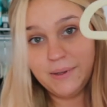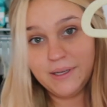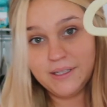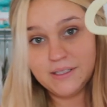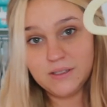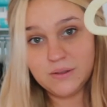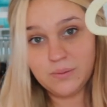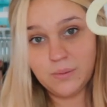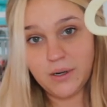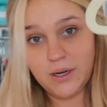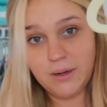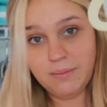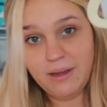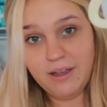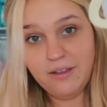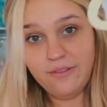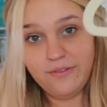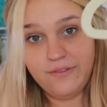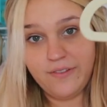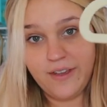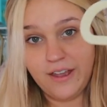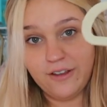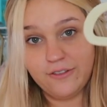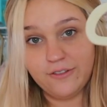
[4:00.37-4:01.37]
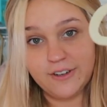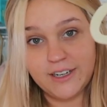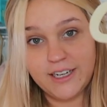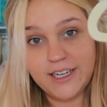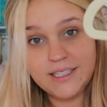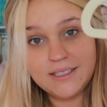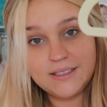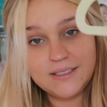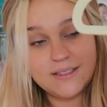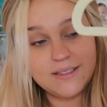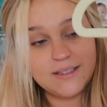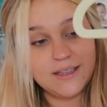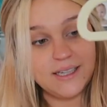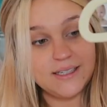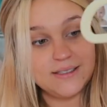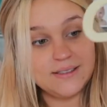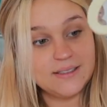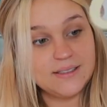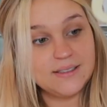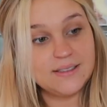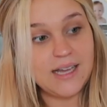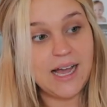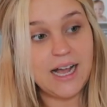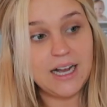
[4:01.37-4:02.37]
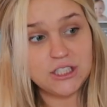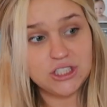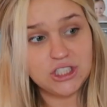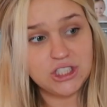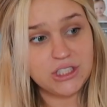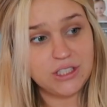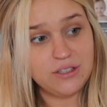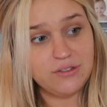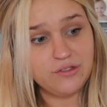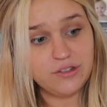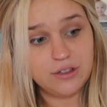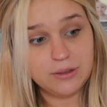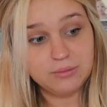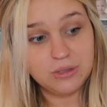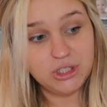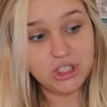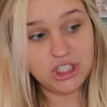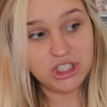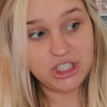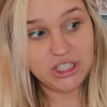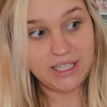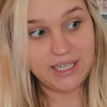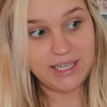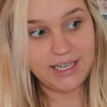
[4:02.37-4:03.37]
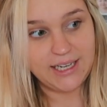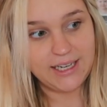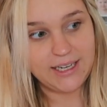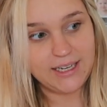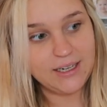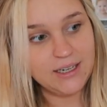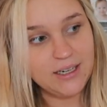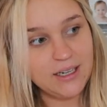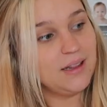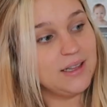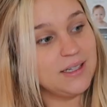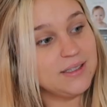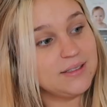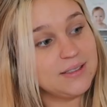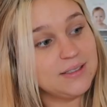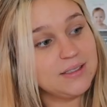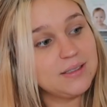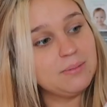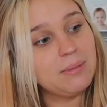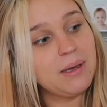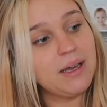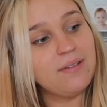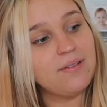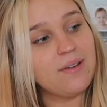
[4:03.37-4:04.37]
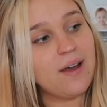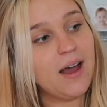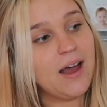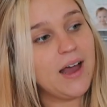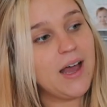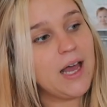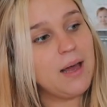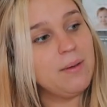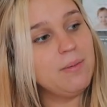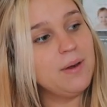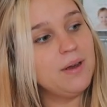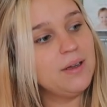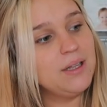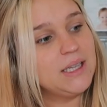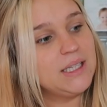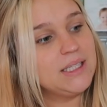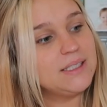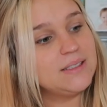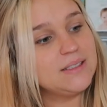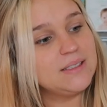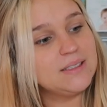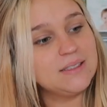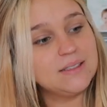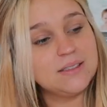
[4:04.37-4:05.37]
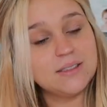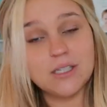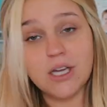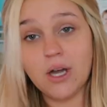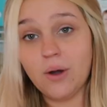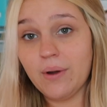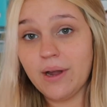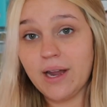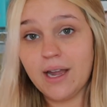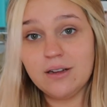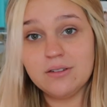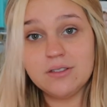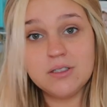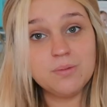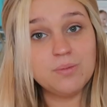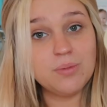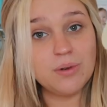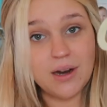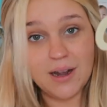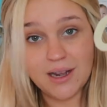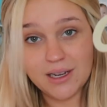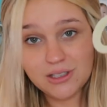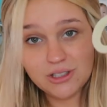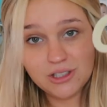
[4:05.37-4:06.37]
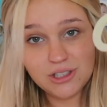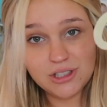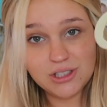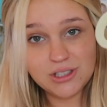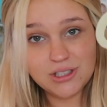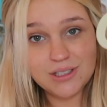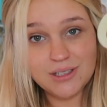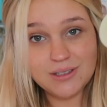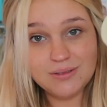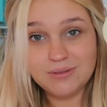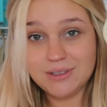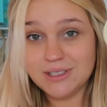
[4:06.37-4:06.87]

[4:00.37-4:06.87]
is one of my favorites. This is actually from Shein. This is my vibe. This is going out to brunch.